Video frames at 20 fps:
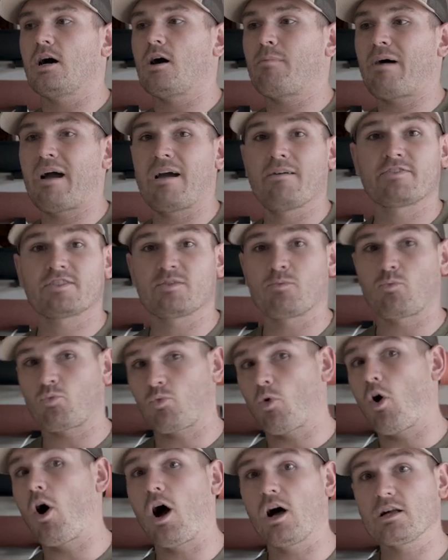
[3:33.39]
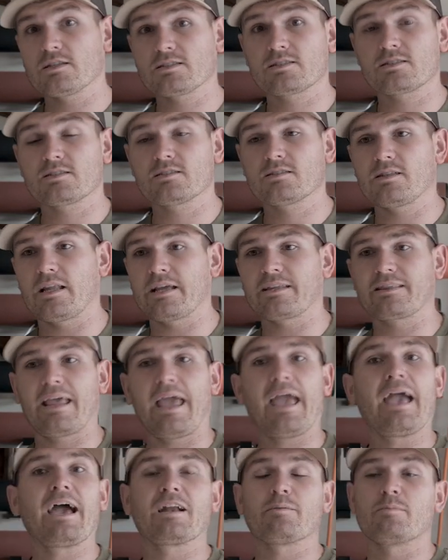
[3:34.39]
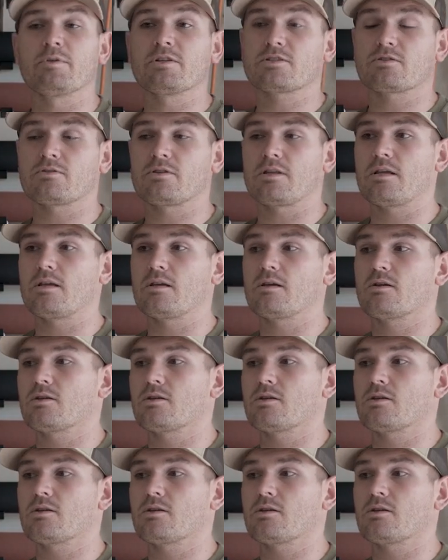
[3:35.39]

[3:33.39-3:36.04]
I have some Ross, like the Animus, or